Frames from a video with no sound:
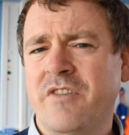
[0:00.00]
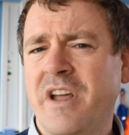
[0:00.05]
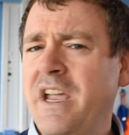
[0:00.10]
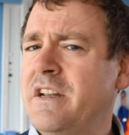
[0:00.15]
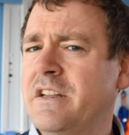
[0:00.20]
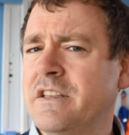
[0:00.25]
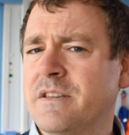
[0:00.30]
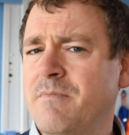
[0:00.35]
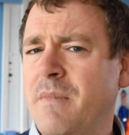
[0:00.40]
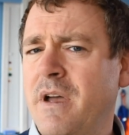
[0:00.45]

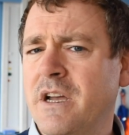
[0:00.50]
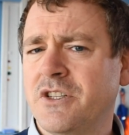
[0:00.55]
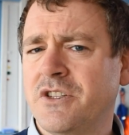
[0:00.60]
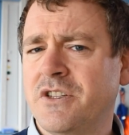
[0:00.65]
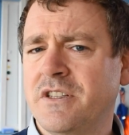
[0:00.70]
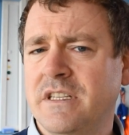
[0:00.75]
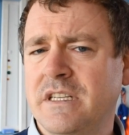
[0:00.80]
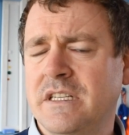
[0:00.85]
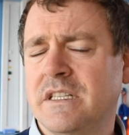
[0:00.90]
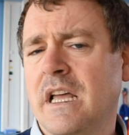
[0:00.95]
rain as much
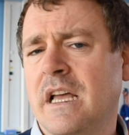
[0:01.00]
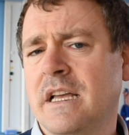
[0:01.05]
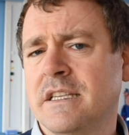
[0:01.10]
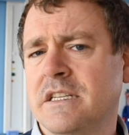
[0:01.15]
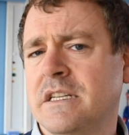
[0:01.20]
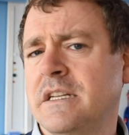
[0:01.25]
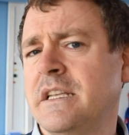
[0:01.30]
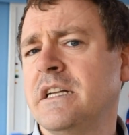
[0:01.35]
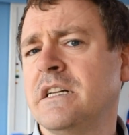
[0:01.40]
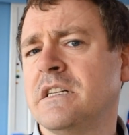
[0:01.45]
as it
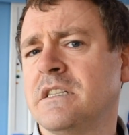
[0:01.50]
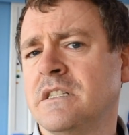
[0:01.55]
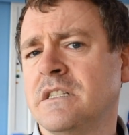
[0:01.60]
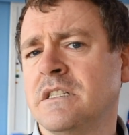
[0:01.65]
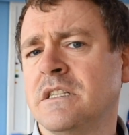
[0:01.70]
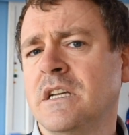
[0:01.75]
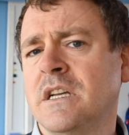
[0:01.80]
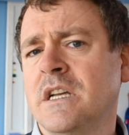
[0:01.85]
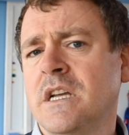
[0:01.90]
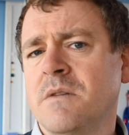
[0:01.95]
does in
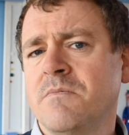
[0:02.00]
England,